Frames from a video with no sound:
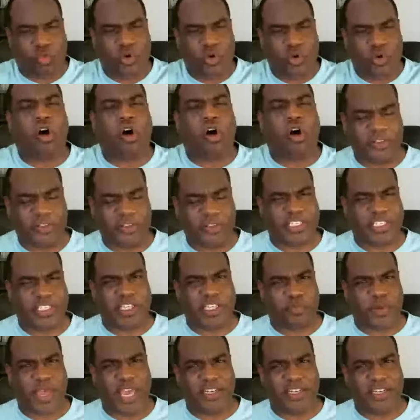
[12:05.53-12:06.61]
we all have
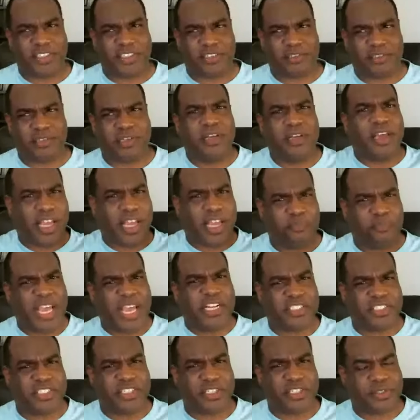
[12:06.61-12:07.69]
seen pages and
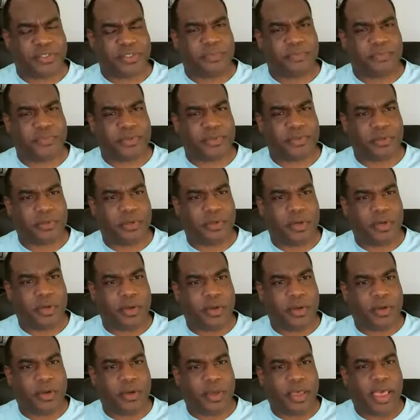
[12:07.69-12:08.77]
page systems.
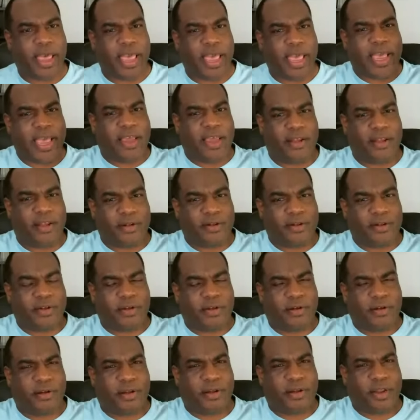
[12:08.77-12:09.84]

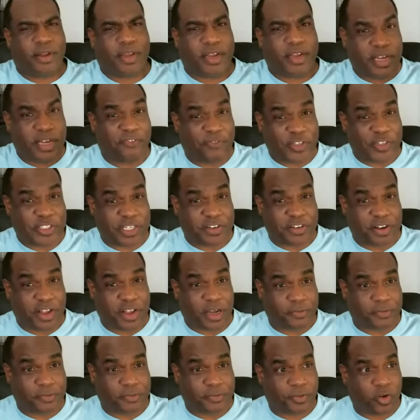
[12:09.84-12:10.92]
And enough is
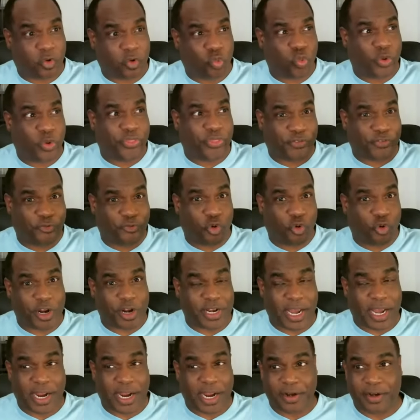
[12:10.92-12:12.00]
enough with the
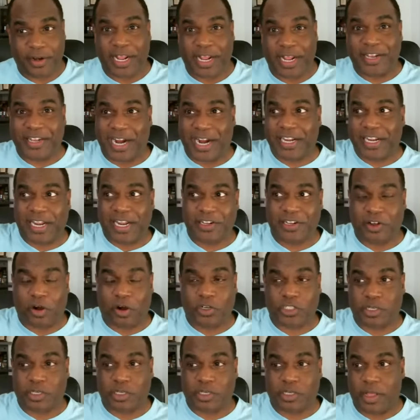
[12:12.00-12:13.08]
$49 and
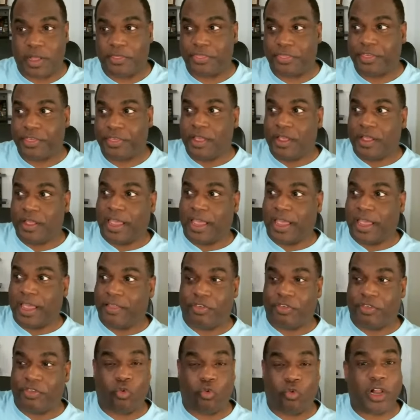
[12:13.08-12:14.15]
$99 a month and
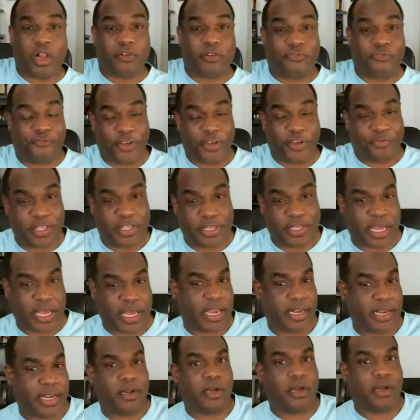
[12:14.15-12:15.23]
the
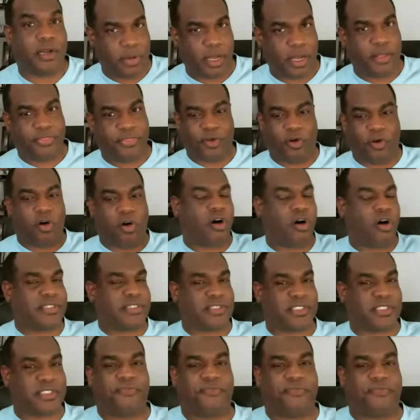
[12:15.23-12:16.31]
$159 a month, all that
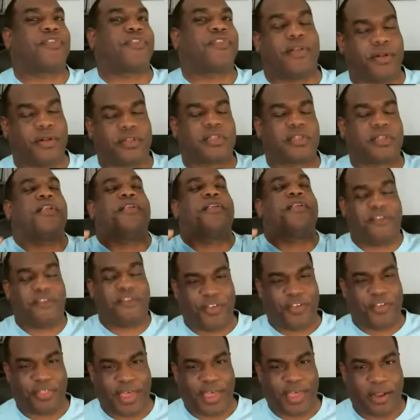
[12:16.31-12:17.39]
stuff. Enough
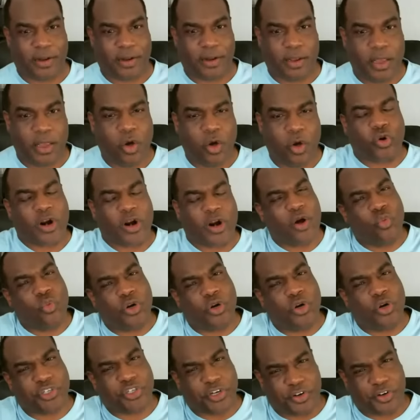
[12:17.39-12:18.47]
of that. What I
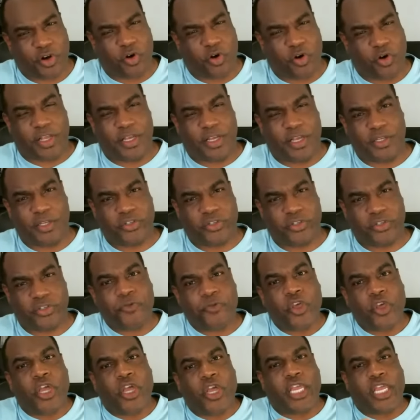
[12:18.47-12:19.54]
want you to note is,
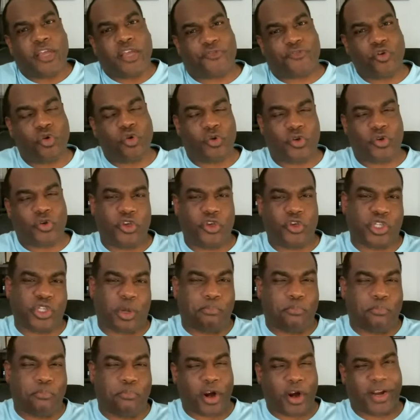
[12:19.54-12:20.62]
if you use a
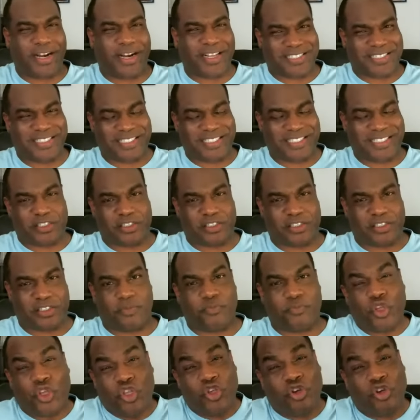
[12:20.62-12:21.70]
marketing
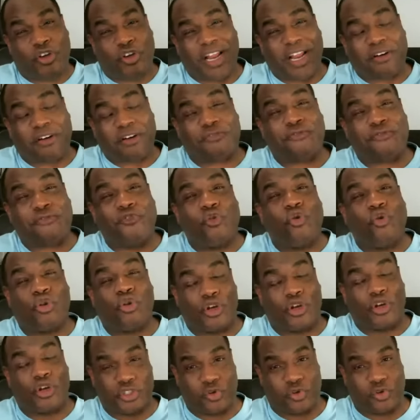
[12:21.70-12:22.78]
system, you can have full
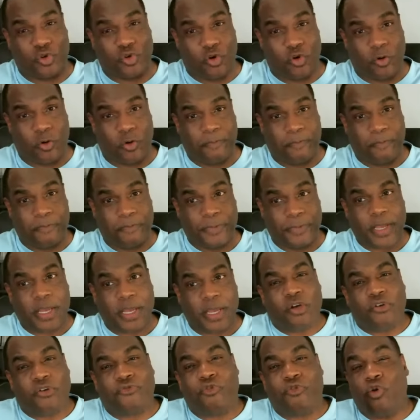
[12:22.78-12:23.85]
control
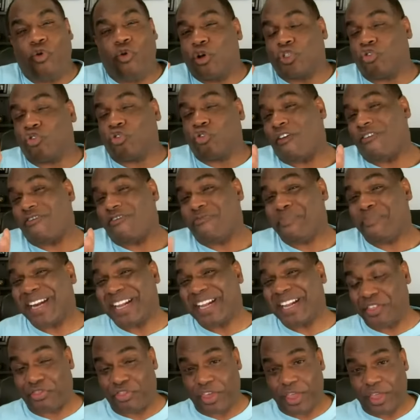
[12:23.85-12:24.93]
of
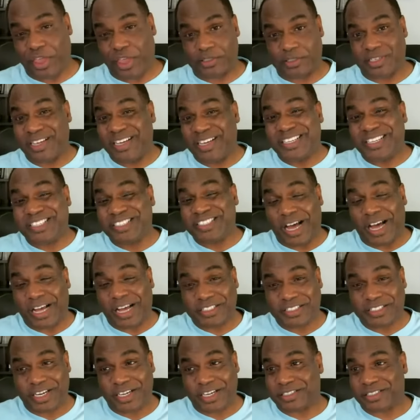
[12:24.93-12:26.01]
many things, not
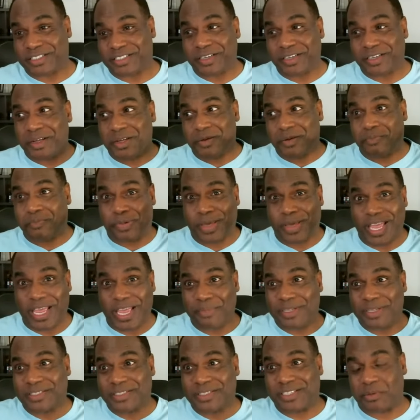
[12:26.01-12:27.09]
just
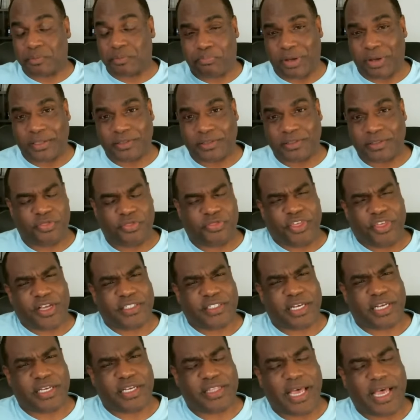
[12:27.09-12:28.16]
payments and buttons and
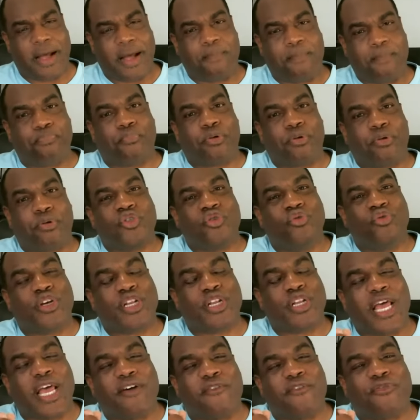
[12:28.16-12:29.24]
things like that, but you can
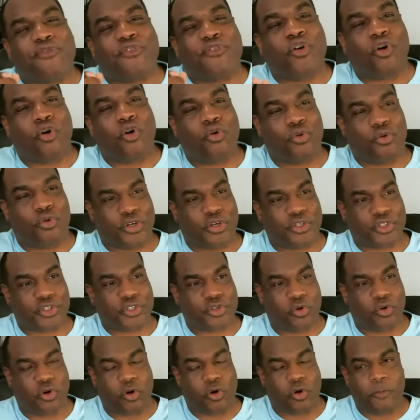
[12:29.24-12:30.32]
have total
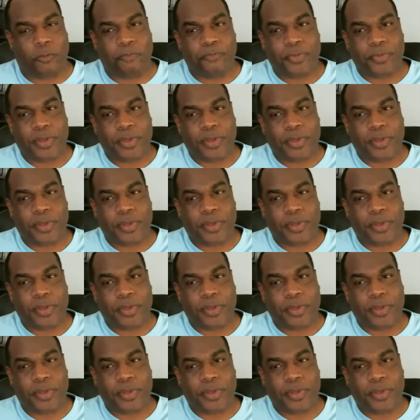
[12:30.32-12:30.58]
control.